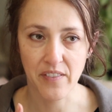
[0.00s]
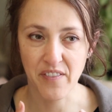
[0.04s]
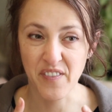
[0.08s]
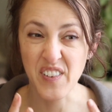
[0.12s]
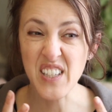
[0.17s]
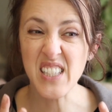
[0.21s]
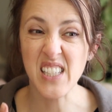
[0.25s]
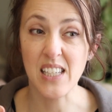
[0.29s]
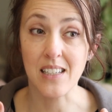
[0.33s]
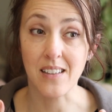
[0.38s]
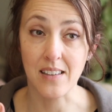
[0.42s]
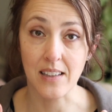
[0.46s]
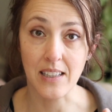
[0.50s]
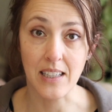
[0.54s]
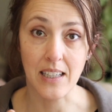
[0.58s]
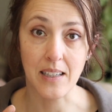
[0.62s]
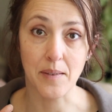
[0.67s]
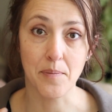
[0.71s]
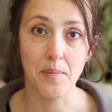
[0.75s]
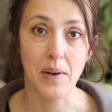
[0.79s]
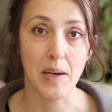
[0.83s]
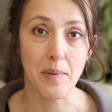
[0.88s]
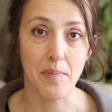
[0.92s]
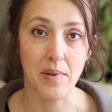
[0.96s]

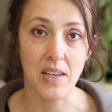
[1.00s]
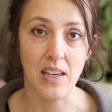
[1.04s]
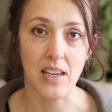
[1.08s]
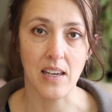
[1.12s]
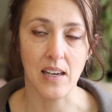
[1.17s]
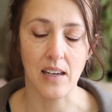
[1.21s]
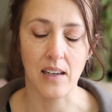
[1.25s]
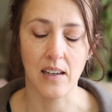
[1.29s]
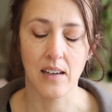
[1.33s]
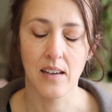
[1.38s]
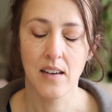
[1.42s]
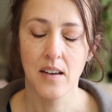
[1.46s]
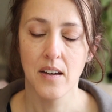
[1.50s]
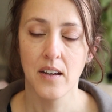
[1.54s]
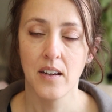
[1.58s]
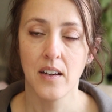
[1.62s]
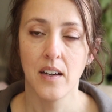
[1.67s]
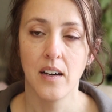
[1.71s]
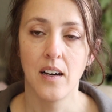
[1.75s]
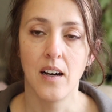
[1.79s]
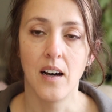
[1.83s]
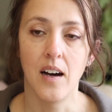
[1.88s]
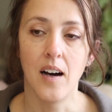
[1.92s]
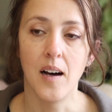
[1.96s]
physically my being
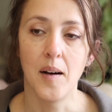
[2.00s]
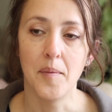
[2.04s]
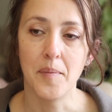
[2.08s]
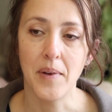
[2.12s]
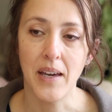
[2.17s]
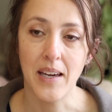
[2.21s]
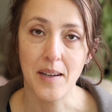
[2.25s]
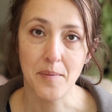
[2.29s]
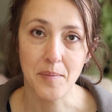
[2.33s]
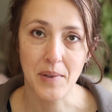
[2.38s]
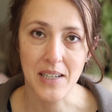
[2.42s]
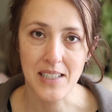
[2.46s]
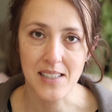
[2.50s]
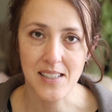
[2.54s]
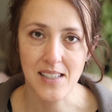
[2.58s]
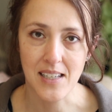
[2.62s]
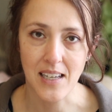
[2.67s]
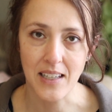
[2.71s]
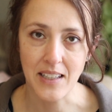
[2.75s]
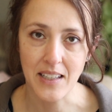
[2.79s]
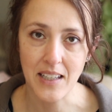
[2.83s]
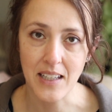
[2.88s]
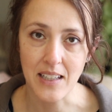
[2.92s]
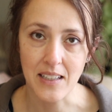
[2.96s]
um, and my
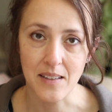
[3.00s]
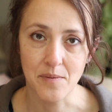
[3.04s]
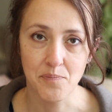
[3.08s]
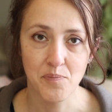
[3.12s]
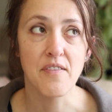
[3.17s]
psyche.